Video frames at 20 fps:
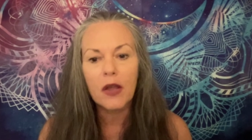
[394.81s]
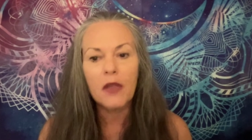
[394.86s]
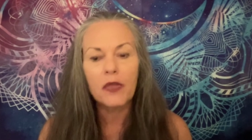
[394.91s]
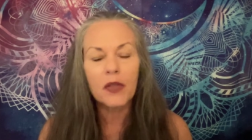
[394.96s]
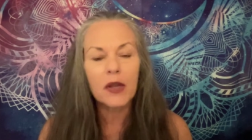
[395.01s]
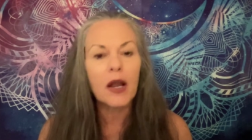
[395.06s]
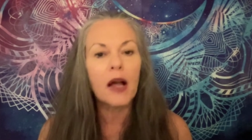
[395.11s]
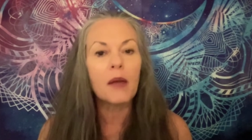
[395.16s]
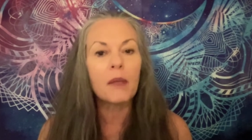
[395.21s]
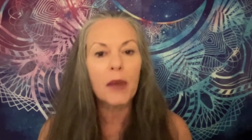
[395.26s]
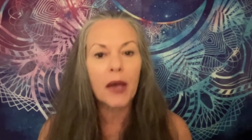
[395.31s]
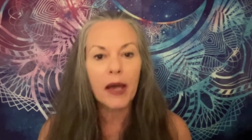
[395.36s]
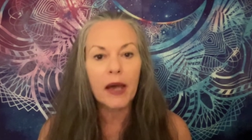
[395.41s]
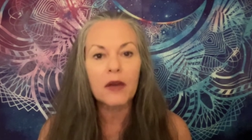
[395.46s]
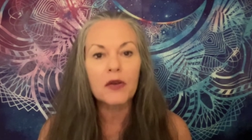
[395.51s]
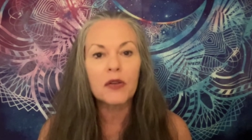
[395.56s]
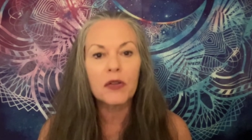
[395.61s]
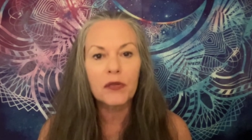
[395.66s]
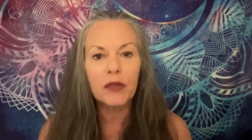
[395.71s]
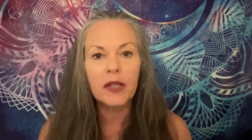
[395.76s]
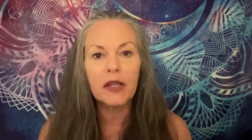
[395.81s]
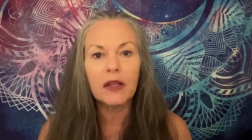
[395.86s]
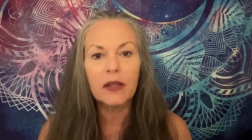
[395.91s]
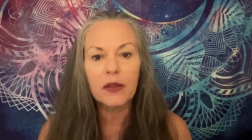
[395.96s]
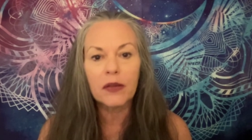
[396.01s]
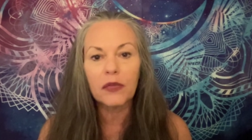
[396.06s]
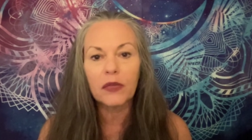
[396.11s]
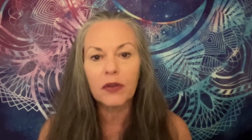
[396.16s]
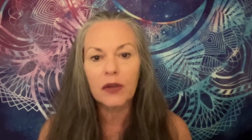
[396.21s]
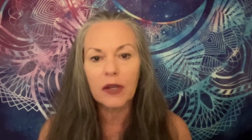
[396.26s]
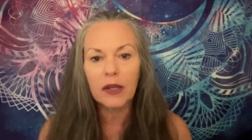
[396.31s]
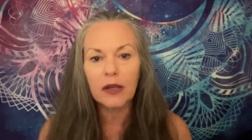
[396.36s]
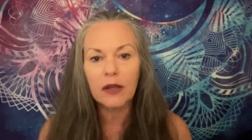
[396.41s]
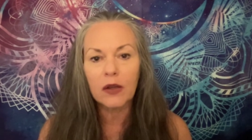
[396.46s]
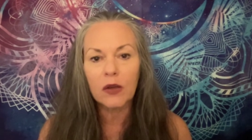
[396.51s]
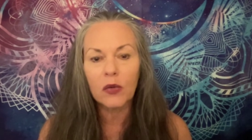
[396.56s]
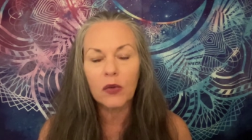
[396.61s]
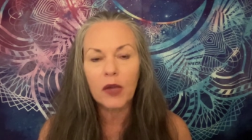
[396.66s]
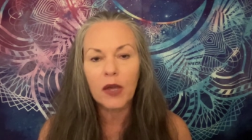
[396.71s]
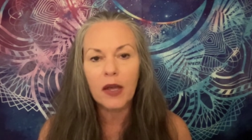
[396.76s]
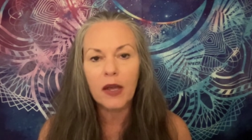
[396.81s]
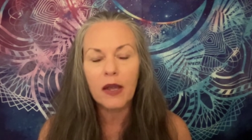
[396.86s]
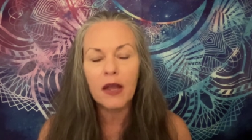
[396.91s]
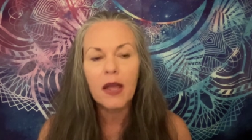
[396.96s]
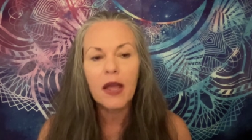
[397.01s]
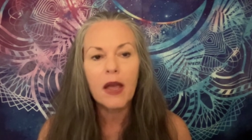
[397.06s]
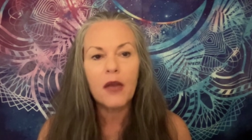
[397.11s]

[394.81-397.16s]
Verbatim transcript: Then I'm actively listening. Okay.